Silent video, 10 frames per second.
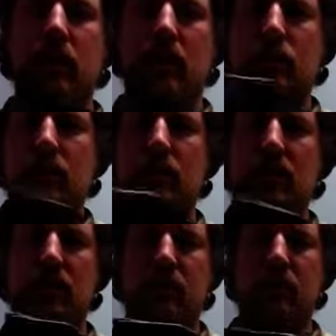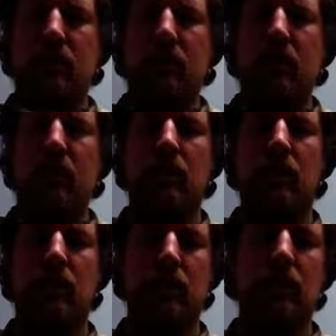With this,
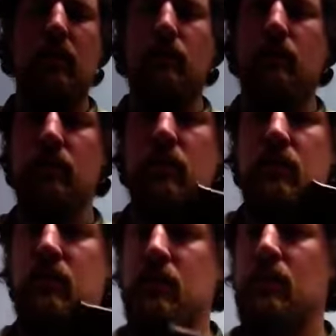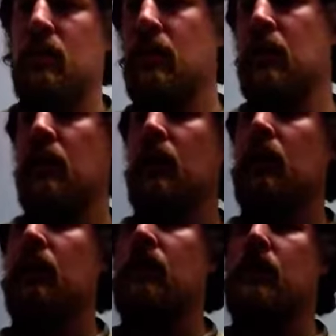I keep this
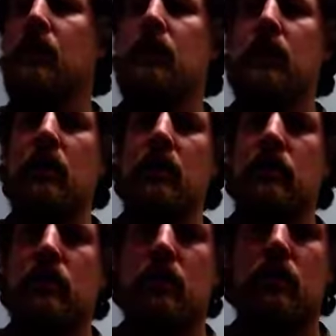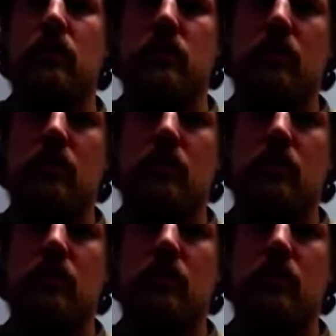and another one